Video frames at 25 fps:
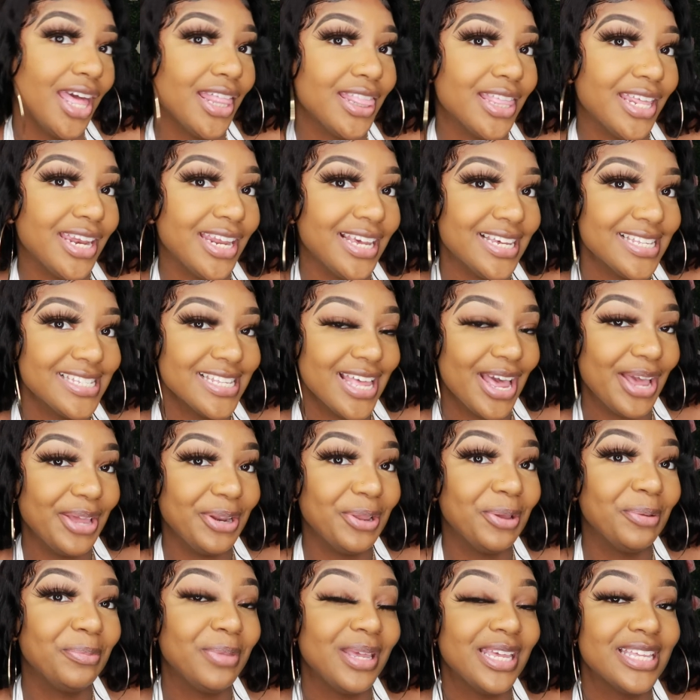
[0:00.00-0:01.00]
The next
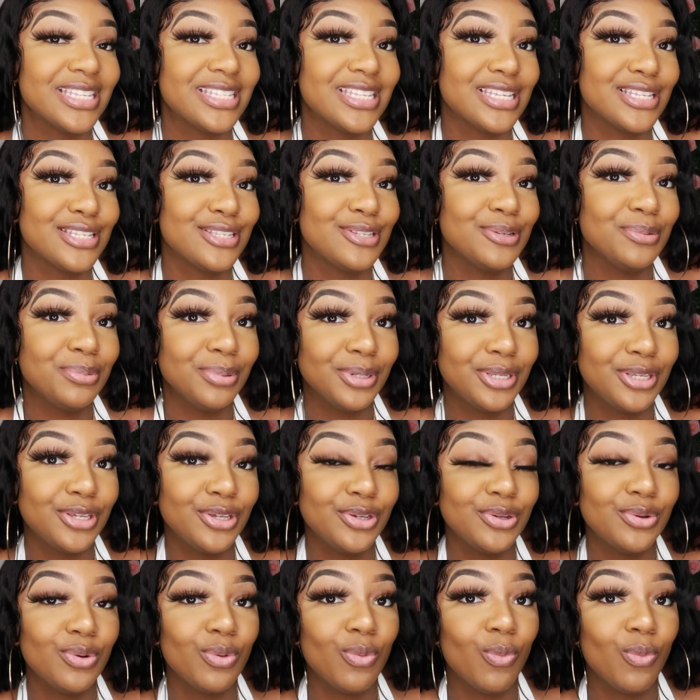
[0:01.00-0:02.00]
item is a super cute